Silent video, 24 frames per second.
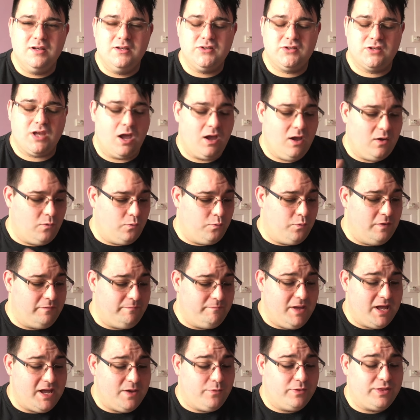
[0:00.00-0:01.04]
So
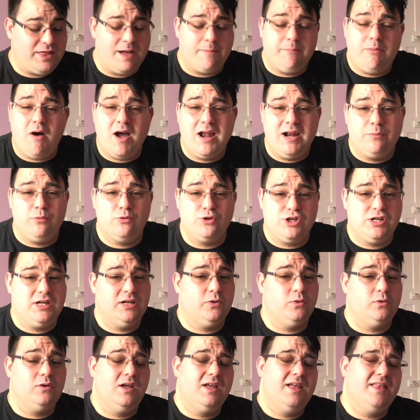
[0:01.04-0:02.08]
with me, with that pineapple
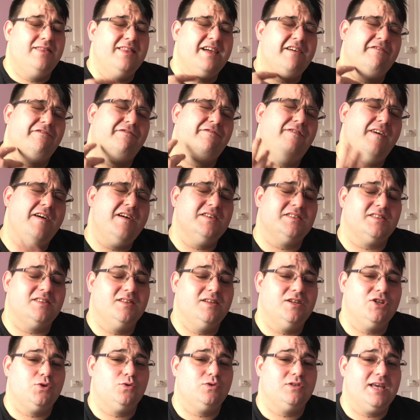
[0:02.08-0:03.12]
chill, that first
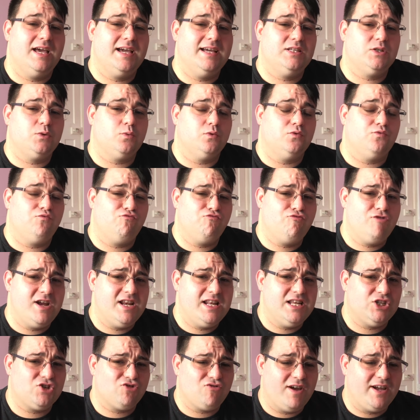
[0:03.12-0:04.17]
initial taste was
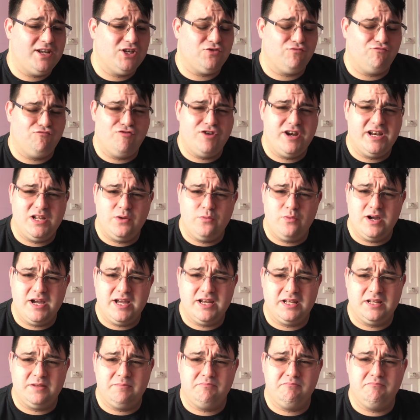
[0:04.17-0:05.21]
really strange and really
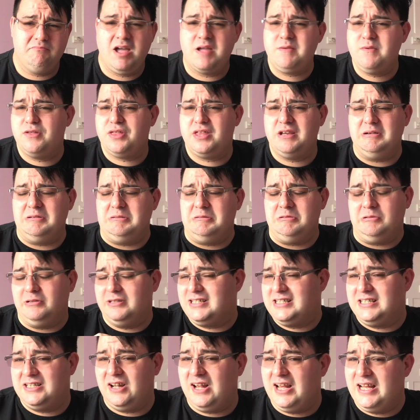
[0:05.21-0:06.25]
weird and made me think, oh,
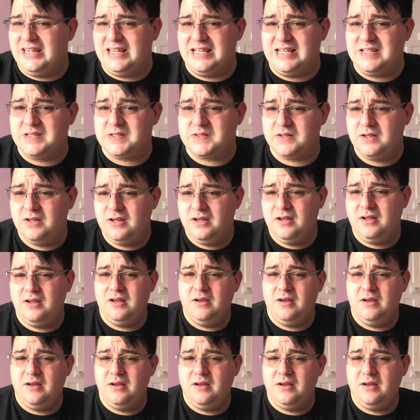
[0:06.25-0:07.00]
I didn't like this.